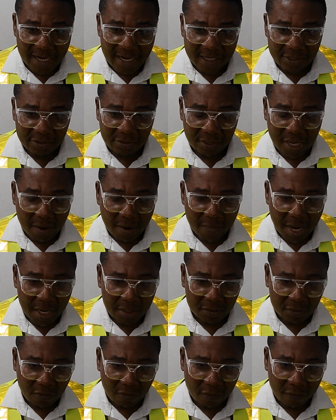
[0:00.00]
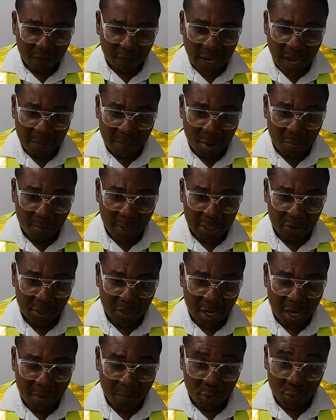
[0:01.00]
little amount of carbon
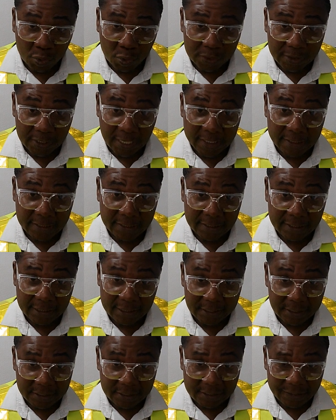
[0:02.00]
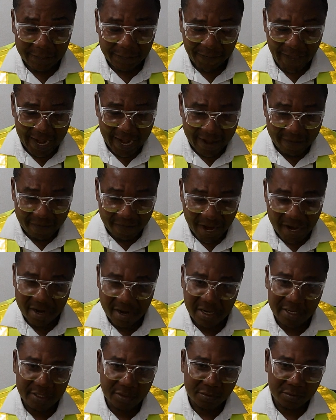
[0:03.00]
monoxide in it. Very
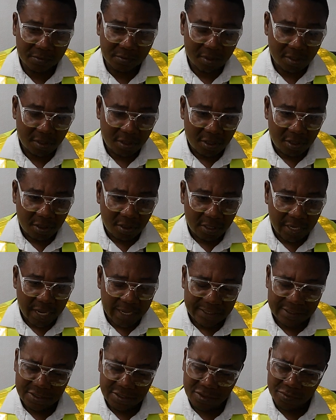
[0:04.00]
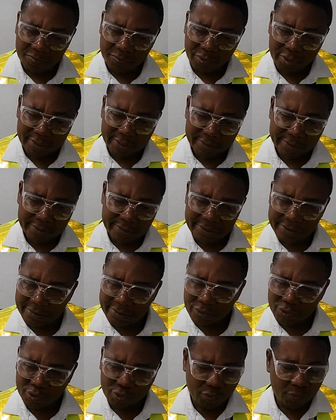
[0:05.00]
little, like
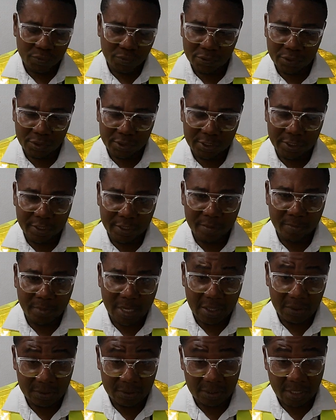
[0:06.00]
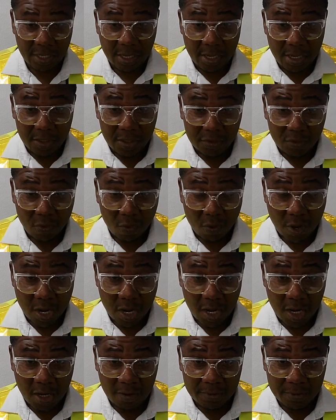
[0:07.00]
0.2 or thereabout. So